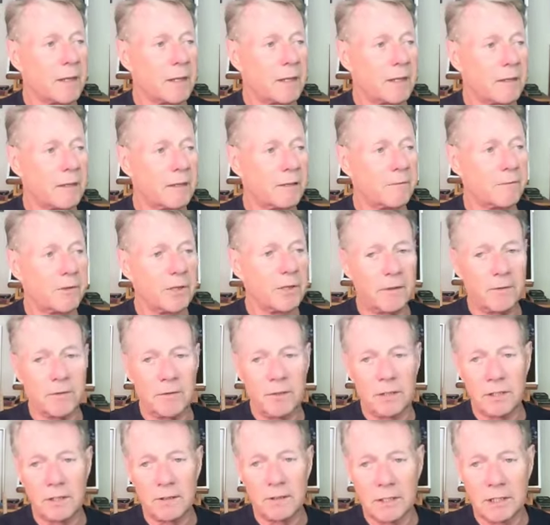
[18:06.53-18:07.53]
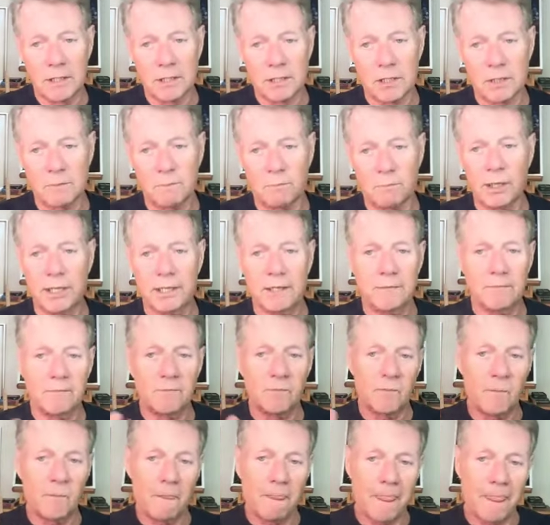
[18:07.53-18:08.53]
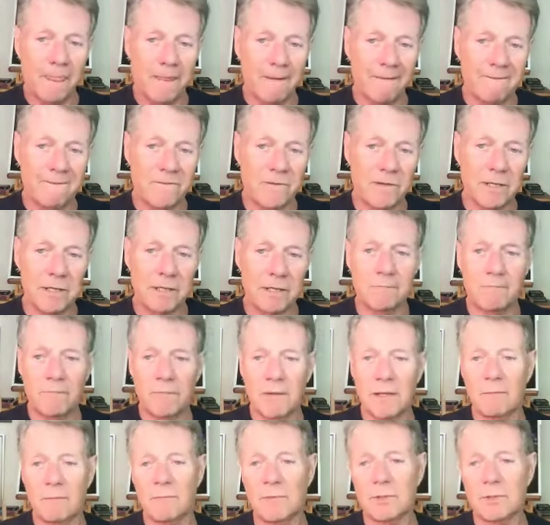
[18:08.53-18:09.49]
that it